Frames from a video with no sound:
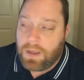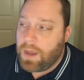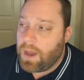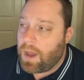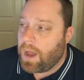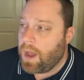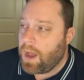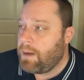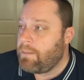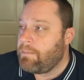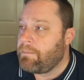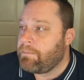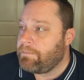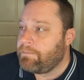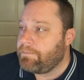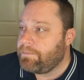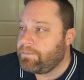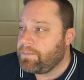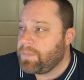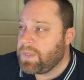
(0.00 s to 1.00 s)

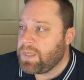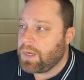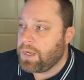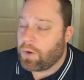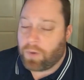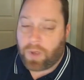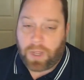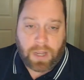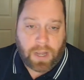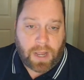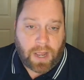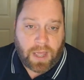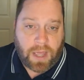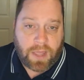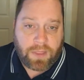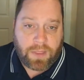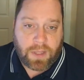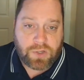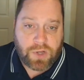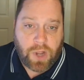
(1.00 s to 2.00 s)

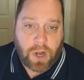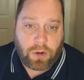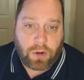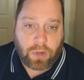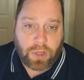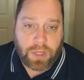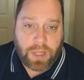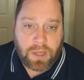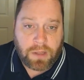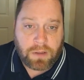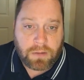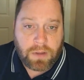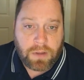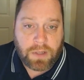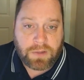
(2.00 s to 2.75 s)
I think generally